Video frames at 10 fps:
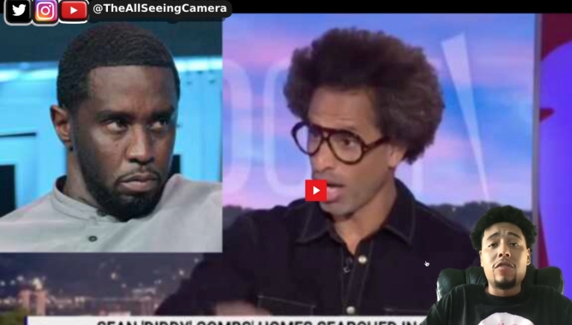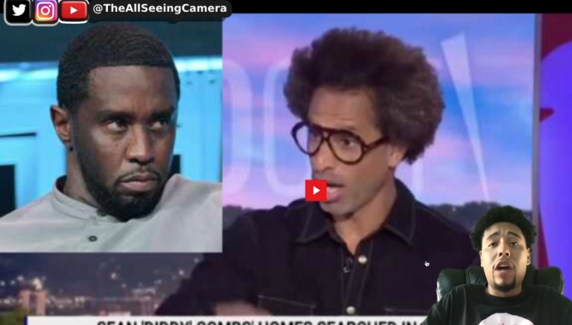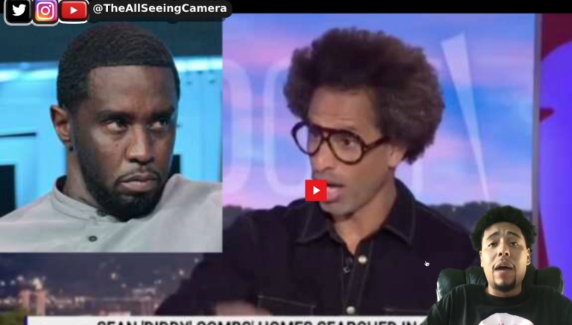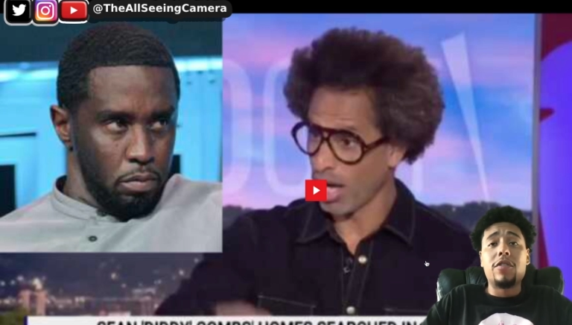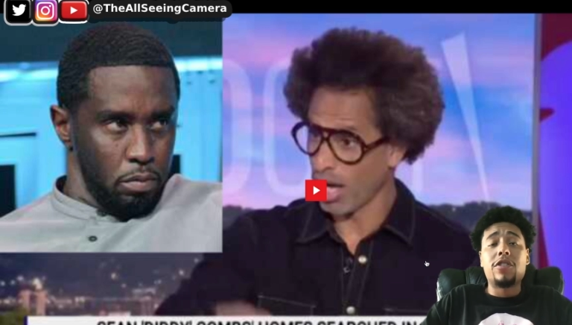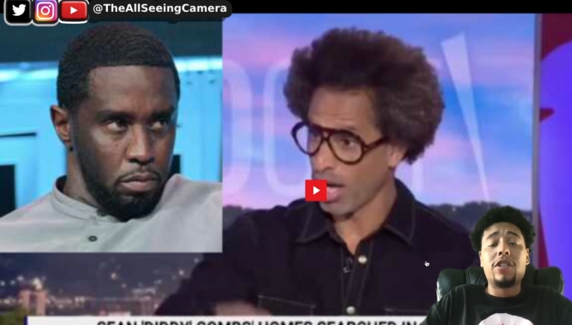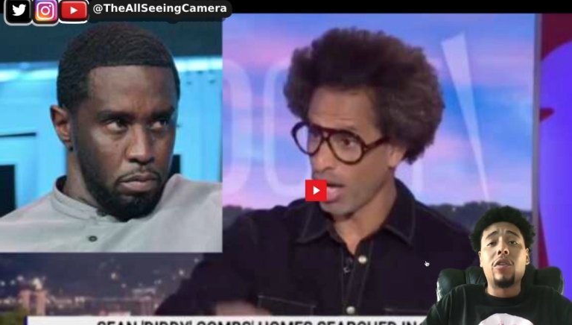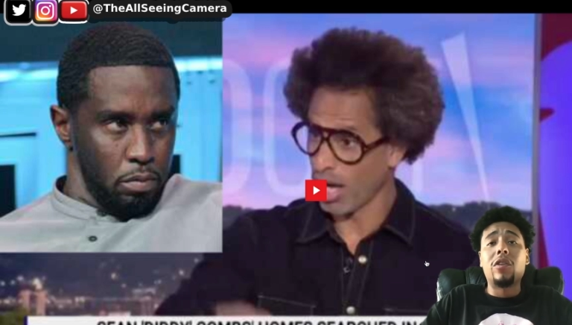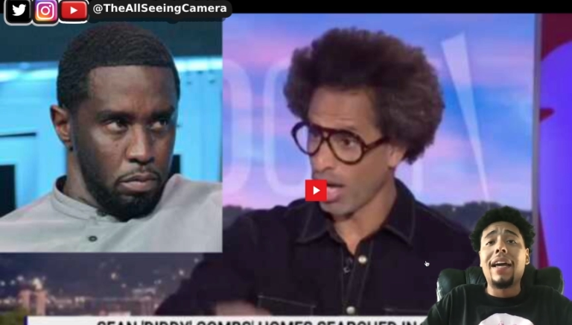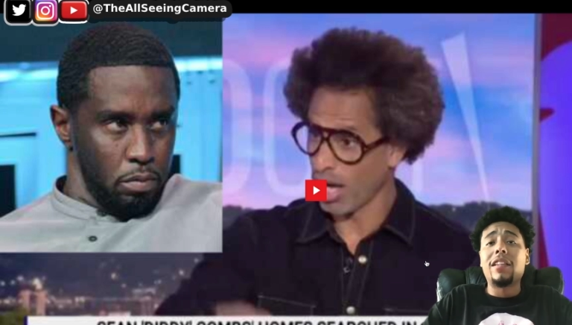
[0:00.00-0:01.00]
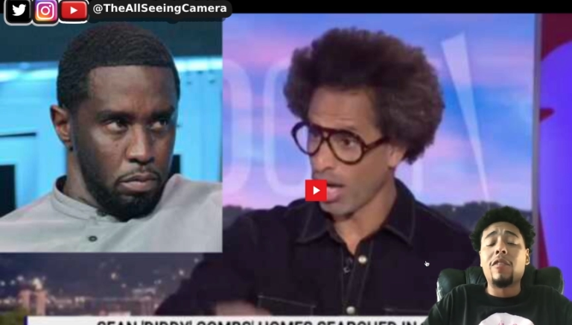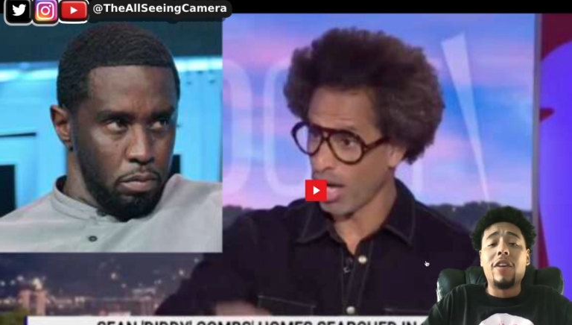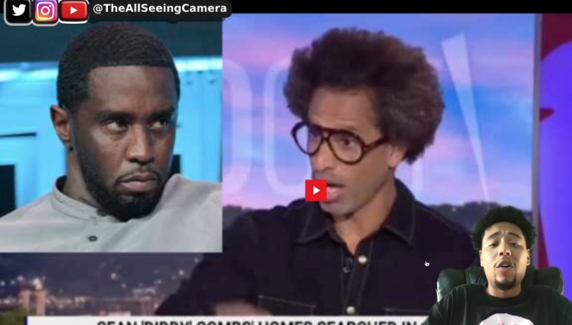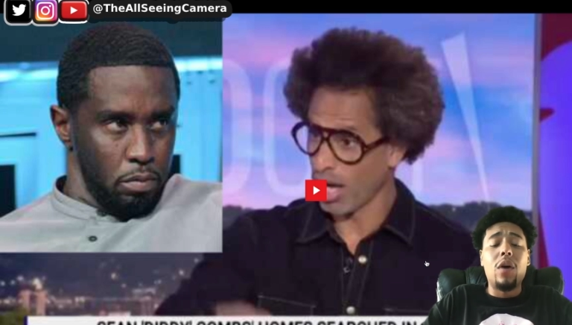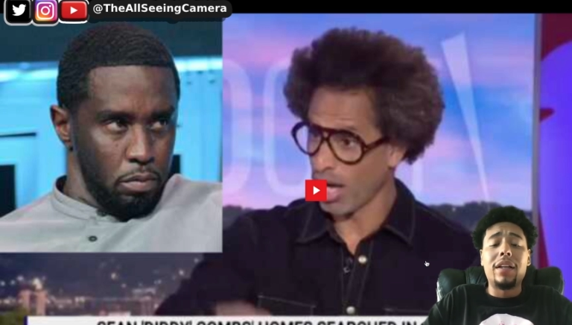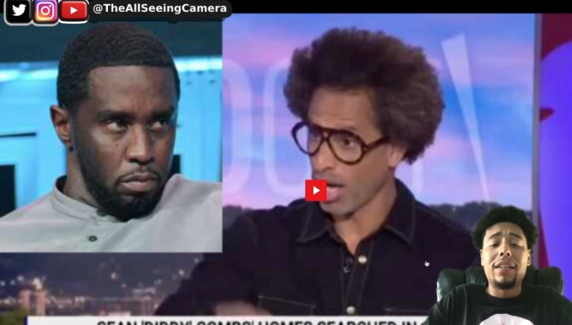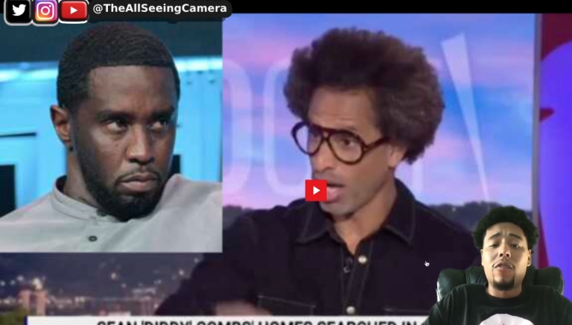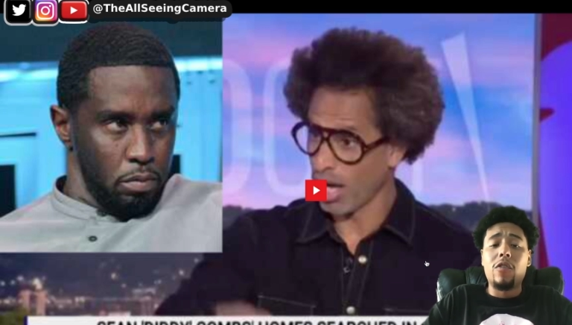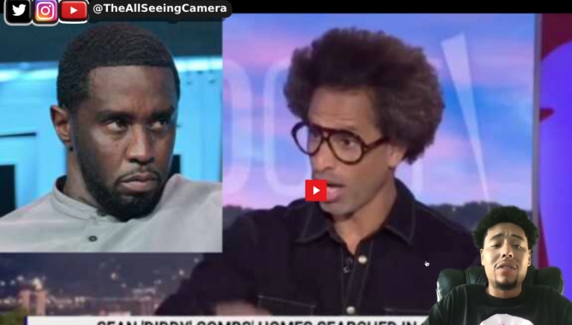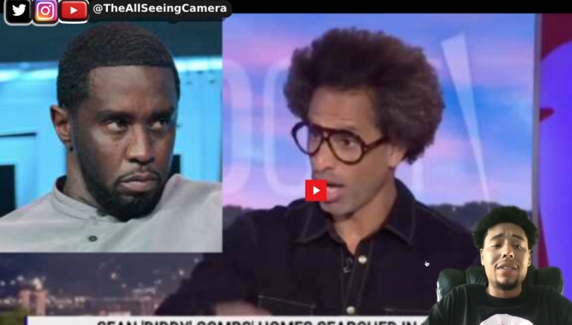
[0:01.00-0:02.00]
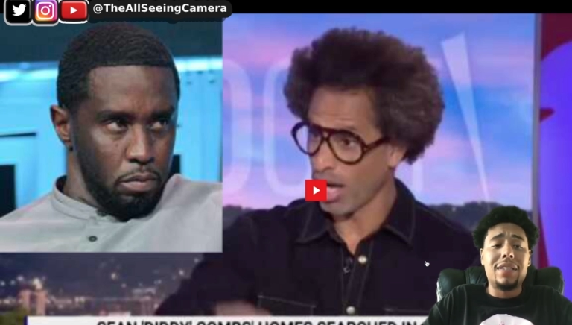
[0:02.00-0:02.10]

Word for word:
Speaker 1: Subscribe to the channel, like the video. We're on that road road to